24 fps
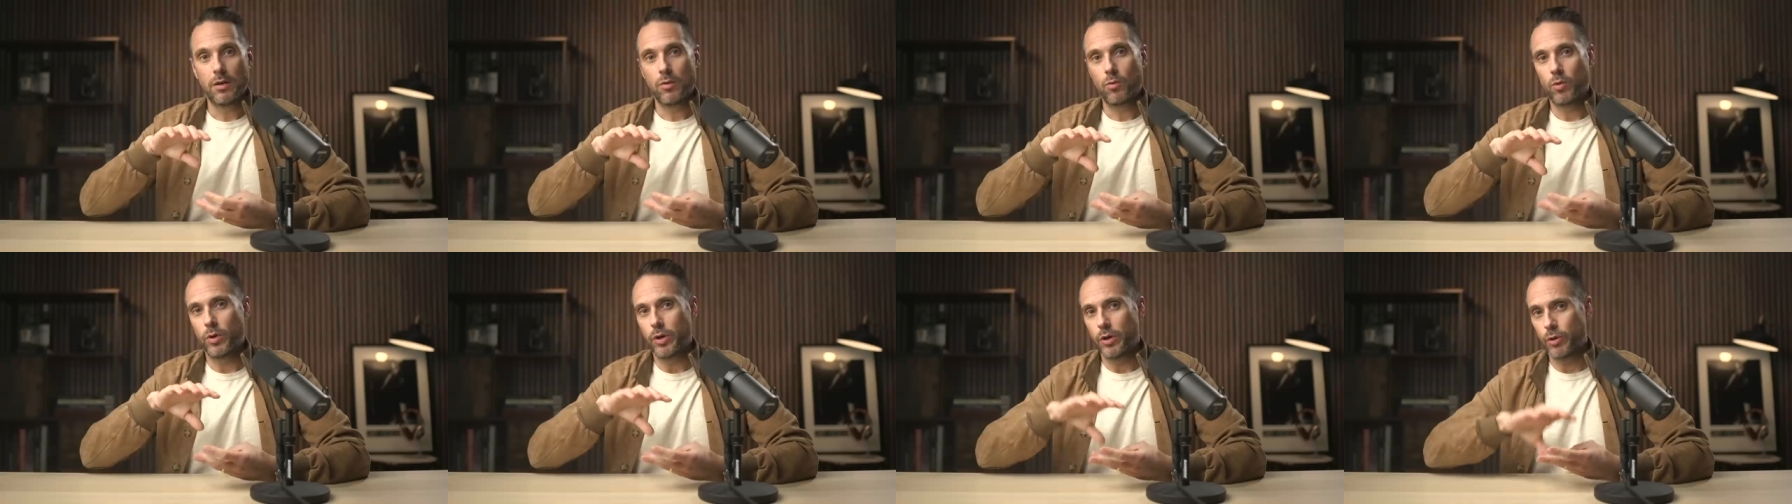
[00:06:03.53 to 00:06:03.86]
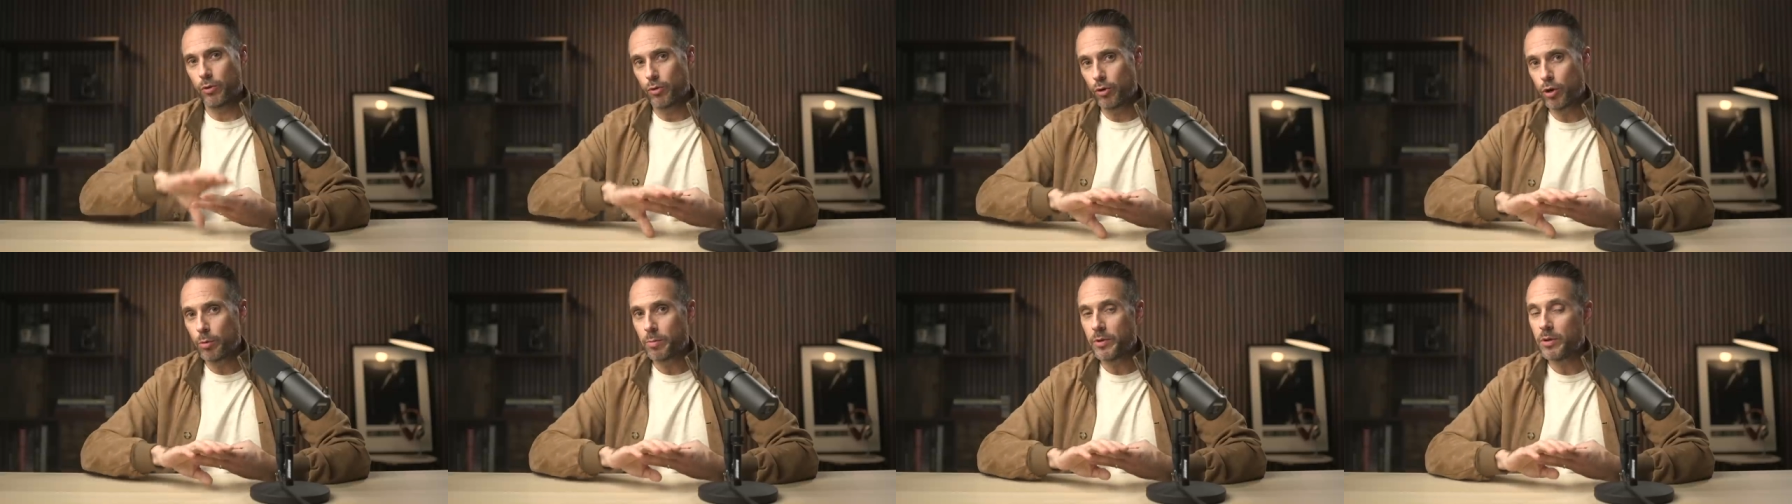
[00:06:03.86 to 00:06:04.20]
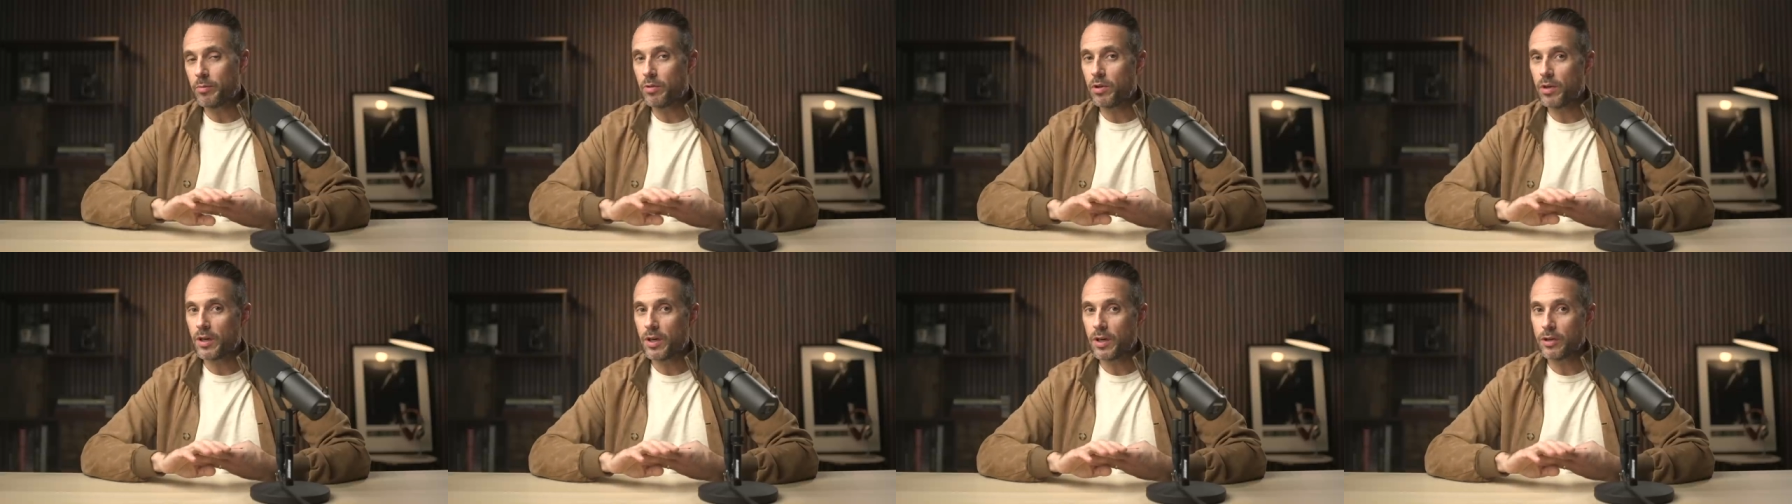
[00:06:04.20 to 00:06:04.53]
what group you
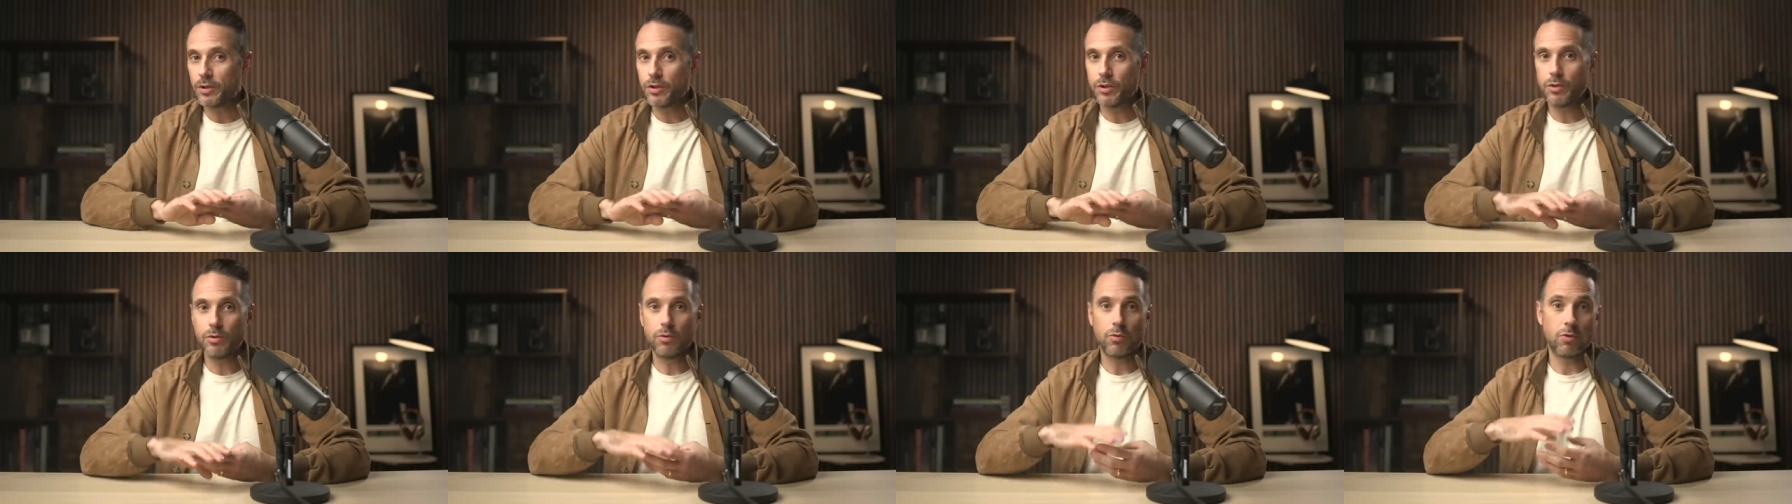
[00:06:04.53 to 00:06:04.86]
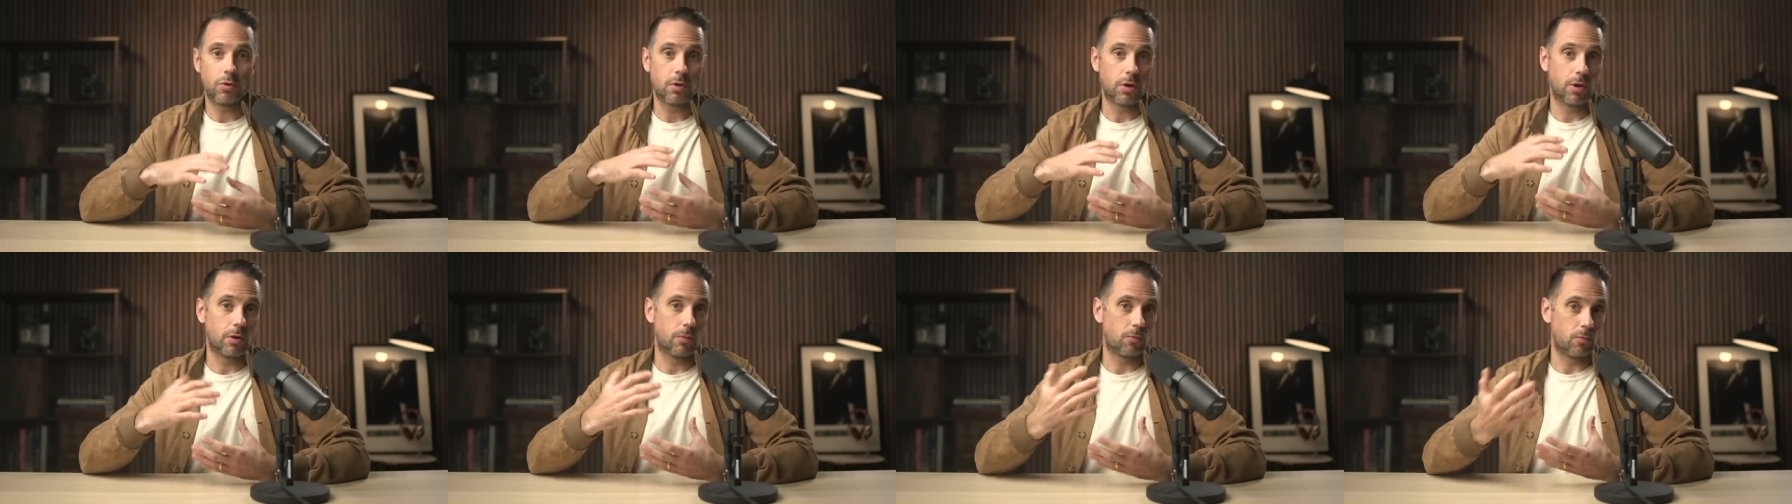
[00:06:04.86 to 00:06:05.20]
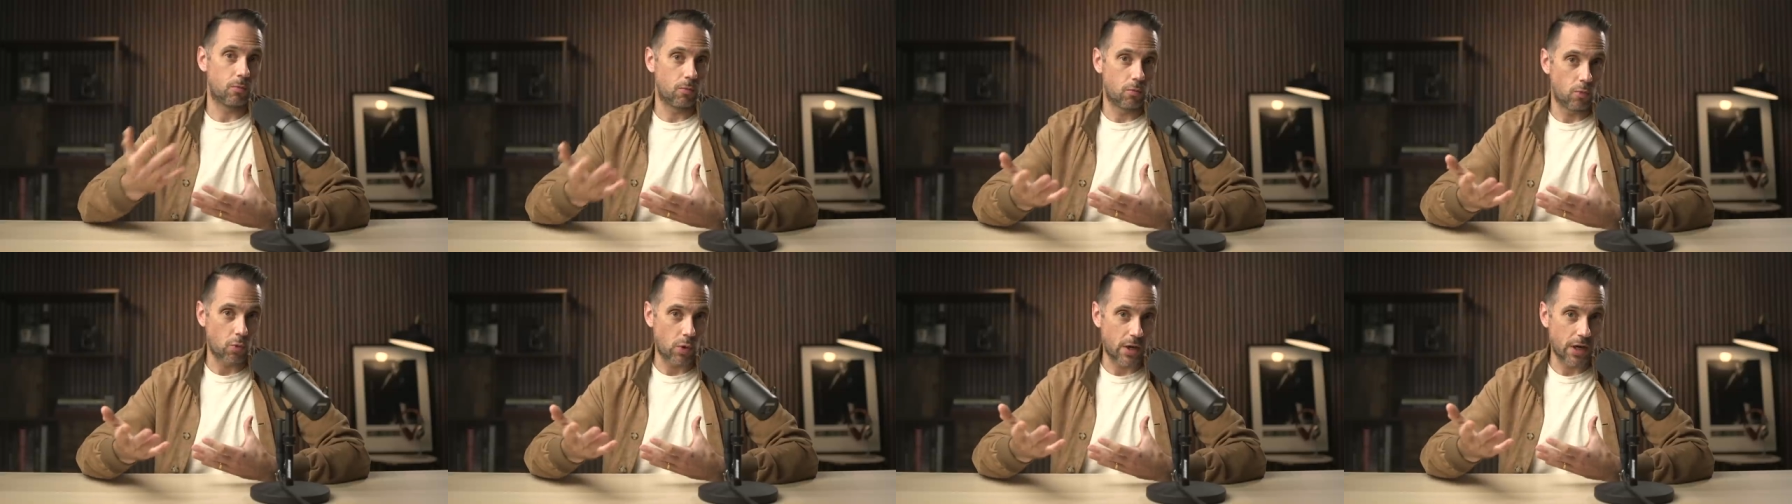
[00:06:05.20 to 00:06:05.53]
belong to or
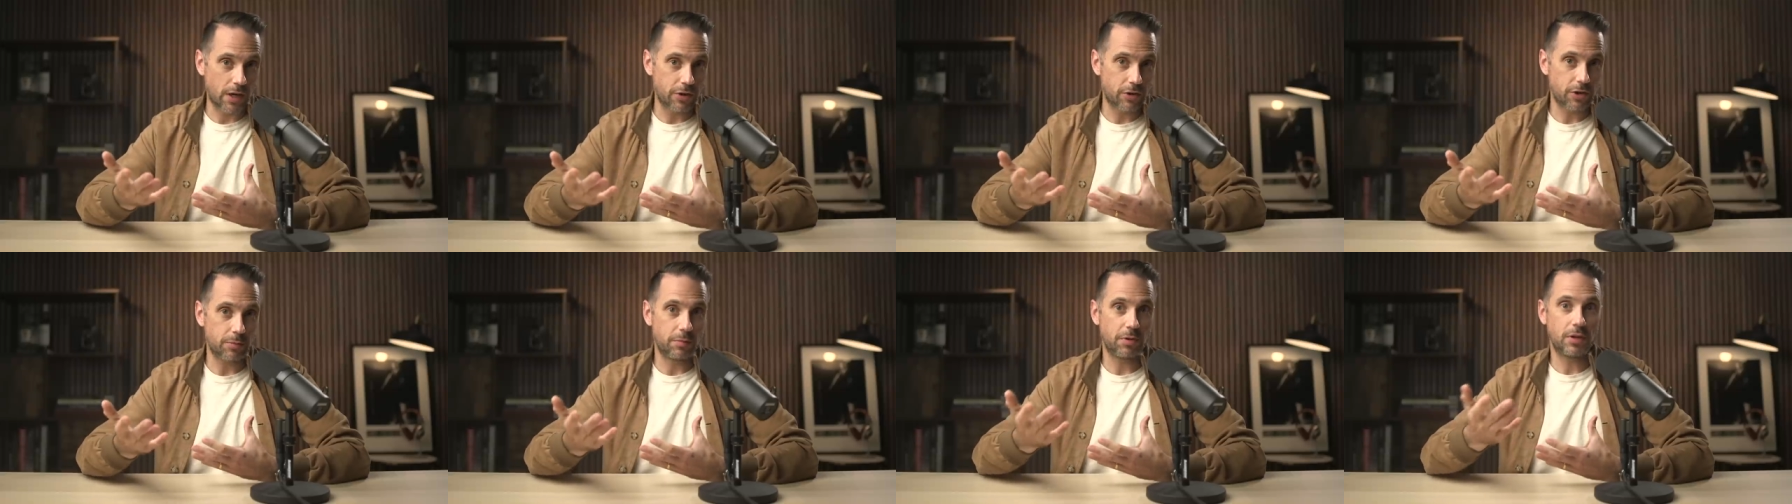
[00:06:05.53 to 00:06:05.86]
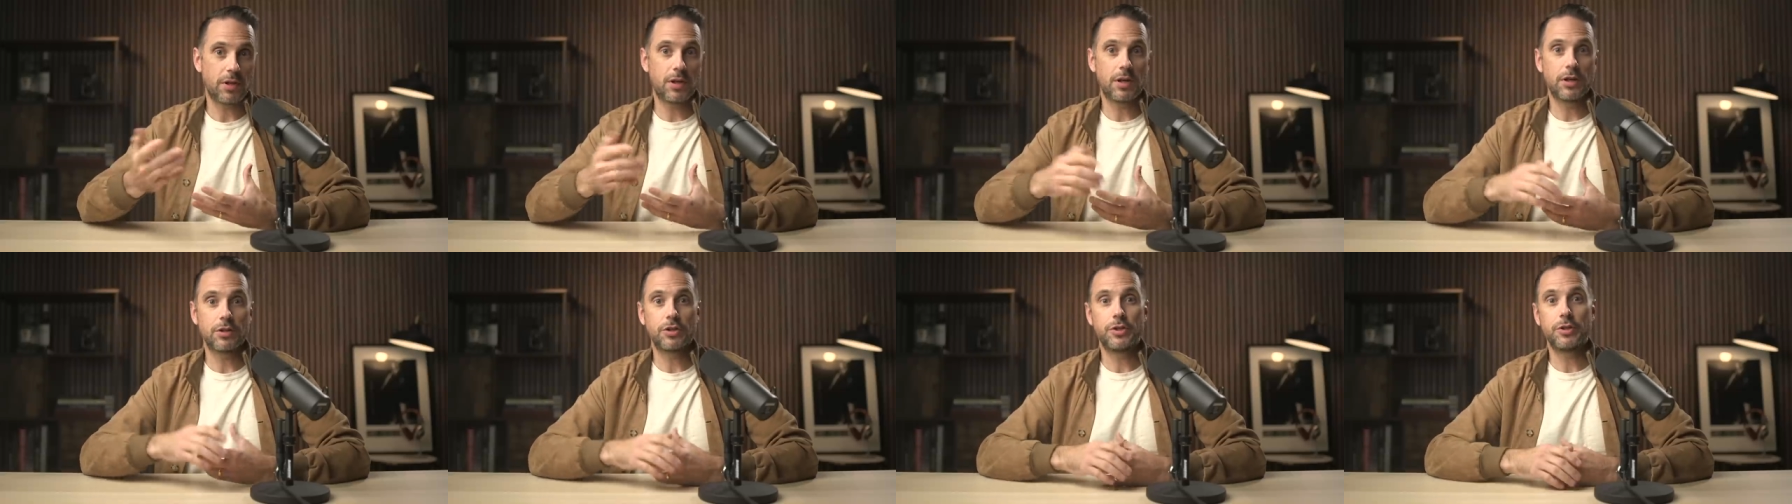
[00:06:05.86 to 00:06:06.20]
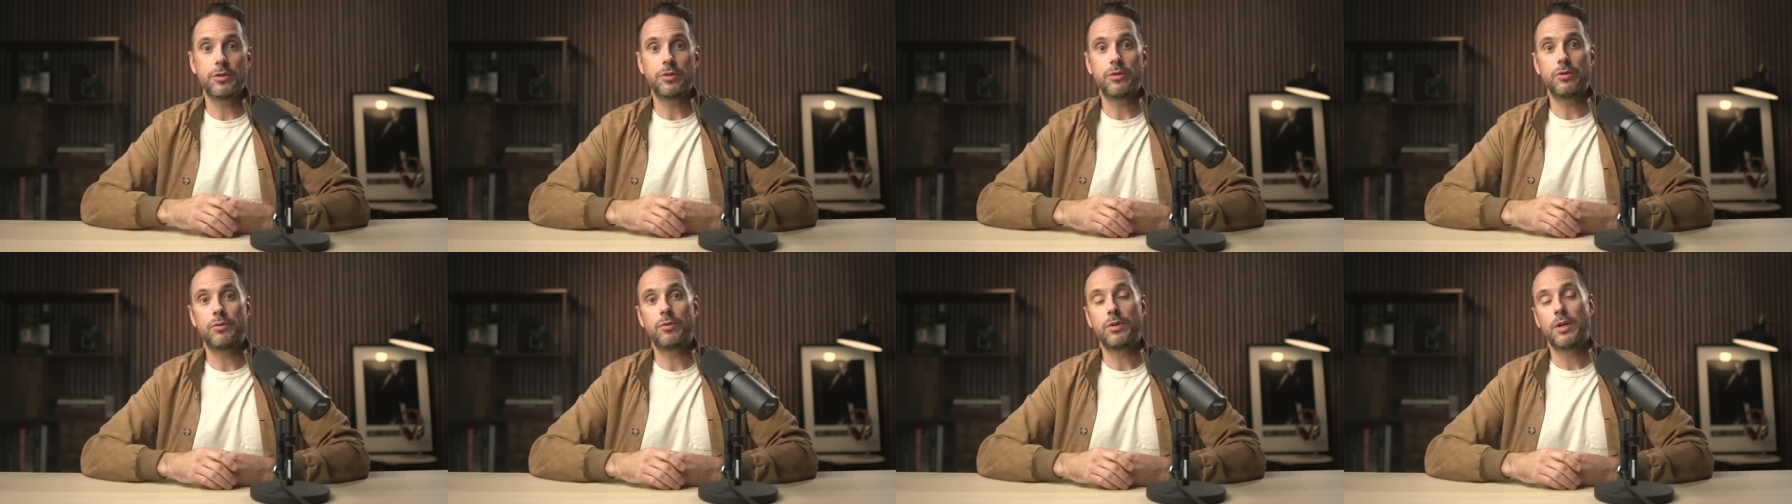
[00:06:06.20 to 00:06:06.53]
want to belong
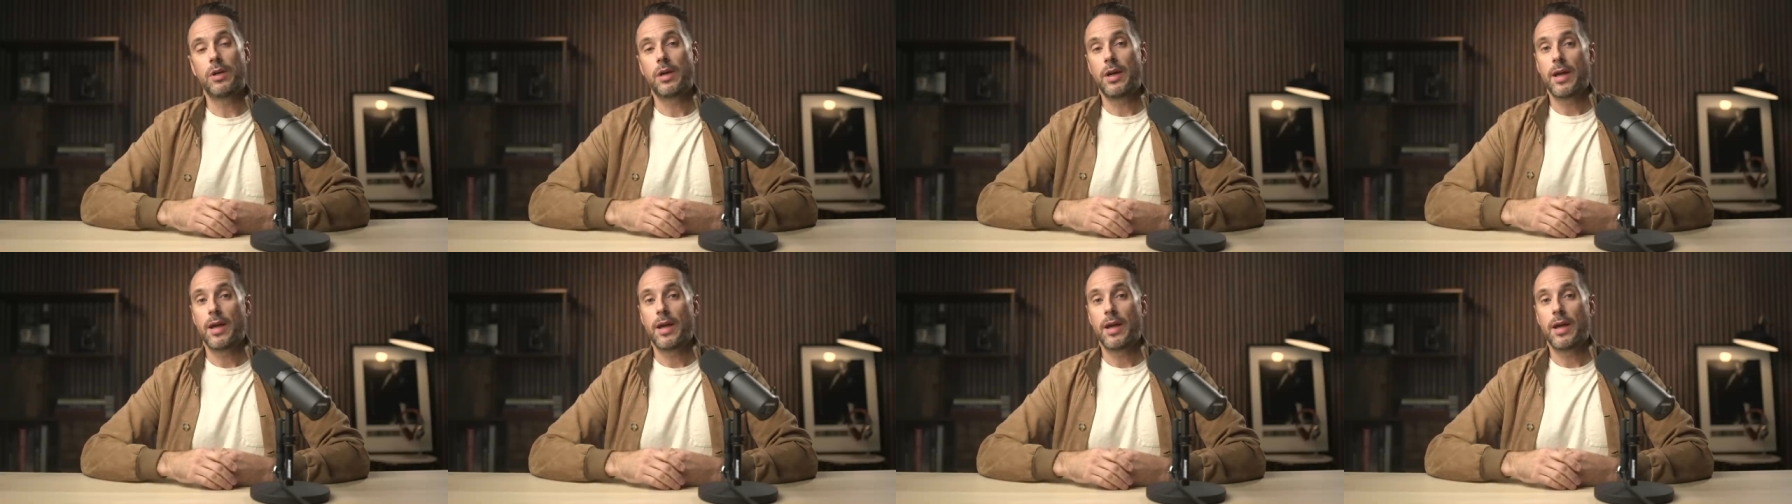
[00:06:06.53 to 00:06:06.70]
to,